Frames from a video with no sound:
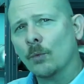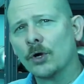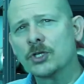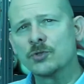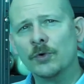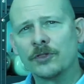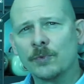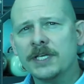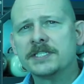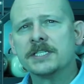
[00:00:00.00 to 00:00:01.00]
works with
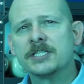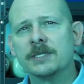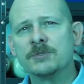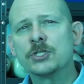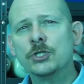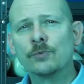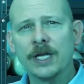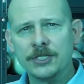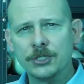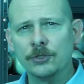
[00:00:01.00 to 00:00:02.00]
Rae Systems
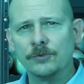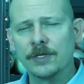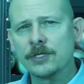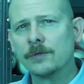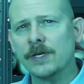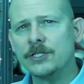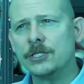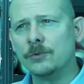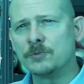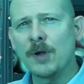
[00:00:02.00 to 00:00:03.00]
AARae 2. Now, the AARae
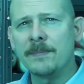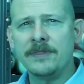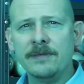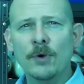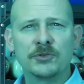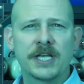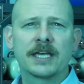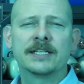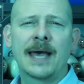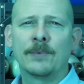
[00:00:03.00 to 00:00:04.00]
2 is probably the most
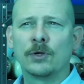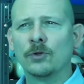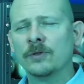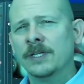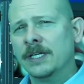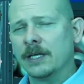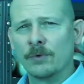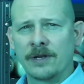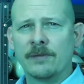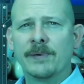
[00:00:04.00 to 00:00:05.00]
economical and
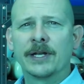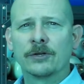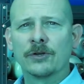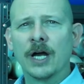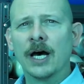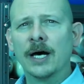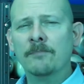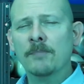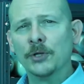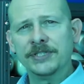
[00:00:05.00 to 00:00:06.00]
one of the better
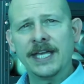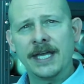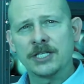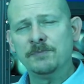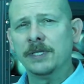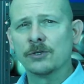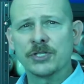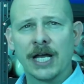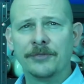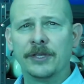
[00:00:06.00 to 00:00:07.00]
multi-gas meters
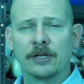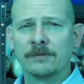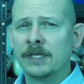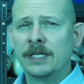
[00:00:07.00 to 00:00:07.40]
out there.